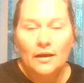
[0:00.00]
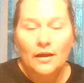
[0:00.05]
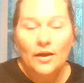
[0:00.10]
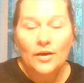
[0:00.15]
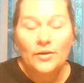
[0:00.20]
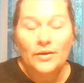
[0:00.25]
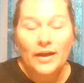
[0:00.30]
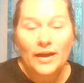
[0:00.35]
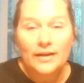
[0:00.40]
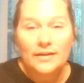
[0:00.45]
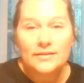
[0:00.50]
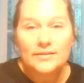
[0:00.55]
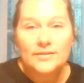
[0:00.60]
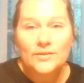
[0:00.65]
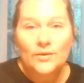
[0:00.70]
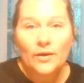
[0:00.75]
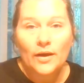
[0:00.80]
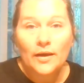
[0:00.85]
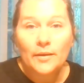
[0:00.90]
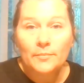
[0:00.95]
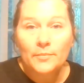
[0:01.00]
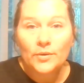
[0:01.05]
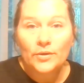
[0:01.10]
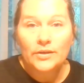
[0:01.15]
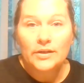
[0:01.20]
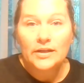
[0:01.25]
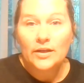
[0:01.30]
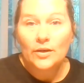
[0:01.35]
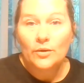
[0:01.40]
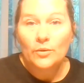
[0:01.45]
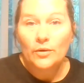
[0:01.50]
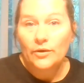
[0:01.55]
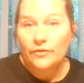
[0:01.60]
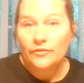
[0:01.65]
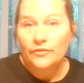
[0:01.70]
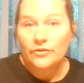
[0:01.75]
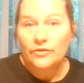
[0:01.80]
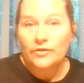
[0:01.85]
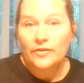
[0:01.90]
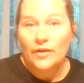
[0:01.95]
Okay, so I'm going to go
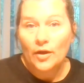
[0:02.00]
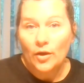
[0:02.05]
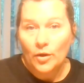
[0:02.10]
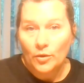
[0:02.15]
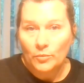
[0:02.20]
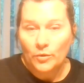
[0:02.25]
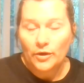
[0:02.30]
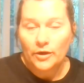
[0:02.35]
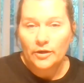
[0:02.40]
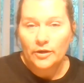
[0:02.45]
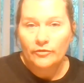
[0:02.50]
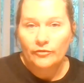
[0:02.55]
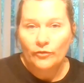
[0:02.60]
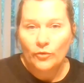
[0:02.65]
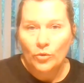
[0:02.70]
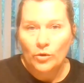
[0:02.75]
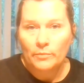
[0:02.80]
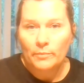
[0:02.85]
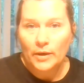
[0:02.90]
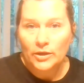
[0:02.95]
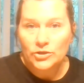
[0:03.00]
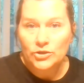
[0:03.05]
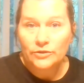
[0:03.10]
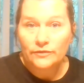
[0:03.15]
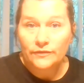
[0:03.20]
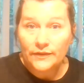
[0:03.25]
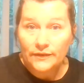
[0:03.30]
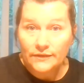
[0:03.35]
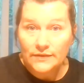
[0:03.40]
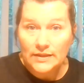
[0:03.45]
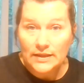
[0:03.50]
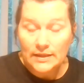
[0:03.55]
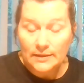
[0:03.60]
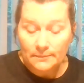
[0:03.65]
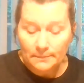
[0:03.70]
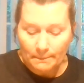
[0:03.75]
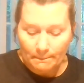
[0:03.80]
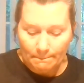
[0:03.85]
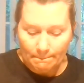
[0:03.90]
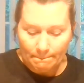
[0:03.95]
over the homework for Module 15.